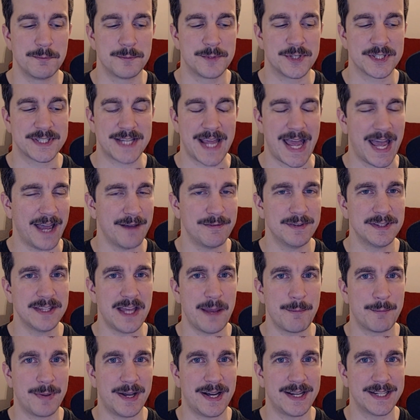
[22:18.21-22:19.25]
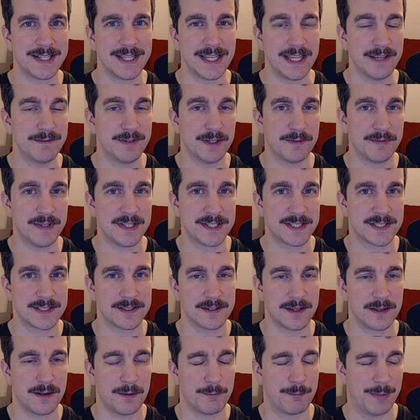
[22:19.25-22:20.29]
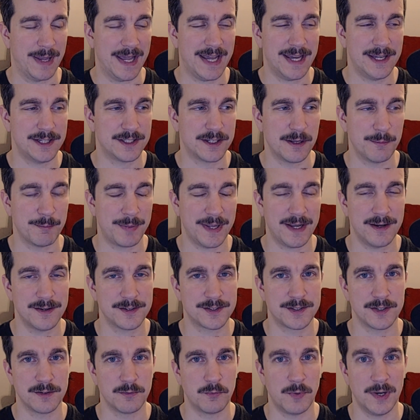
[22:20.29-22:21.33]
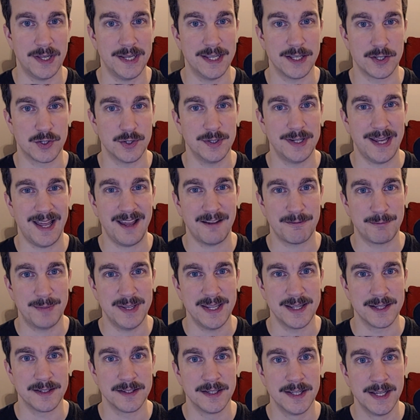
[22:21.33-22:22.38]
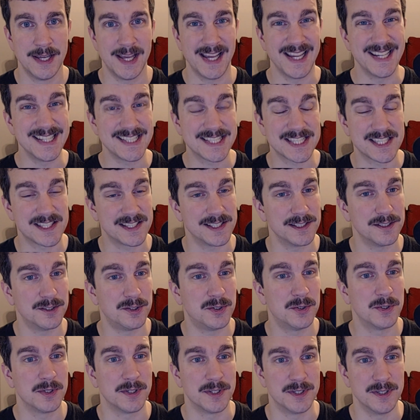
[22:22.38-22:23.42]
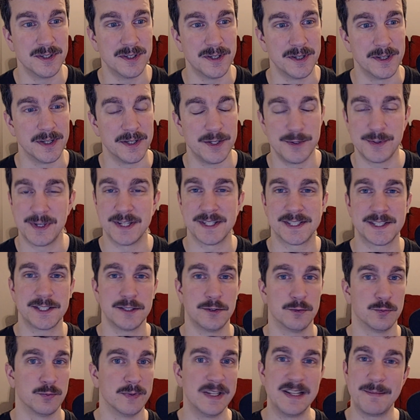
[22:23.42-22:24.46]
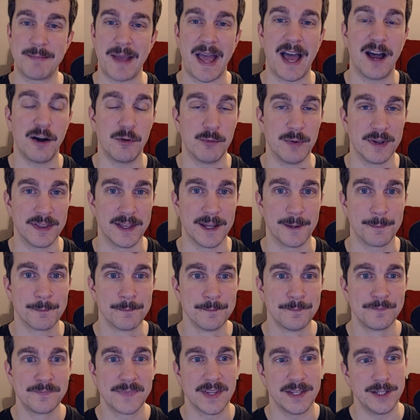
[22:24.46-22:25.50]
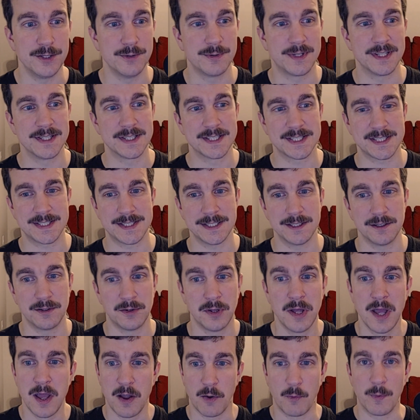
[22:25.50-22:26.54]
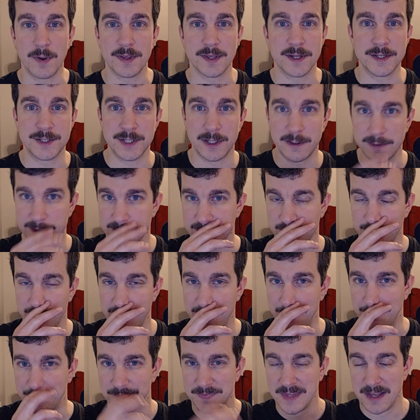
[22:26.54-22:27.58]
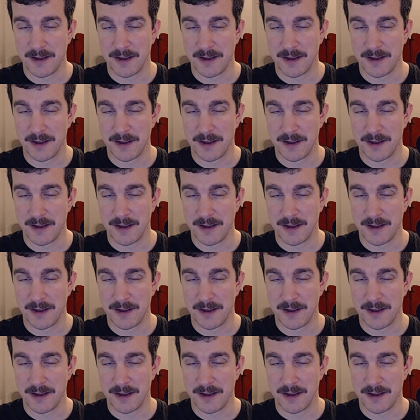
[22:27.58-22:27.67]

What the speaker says: just having that body, even if it's bad compared to what it could have been, is still good. You can still reap out with it. You can still, with Adult Swim,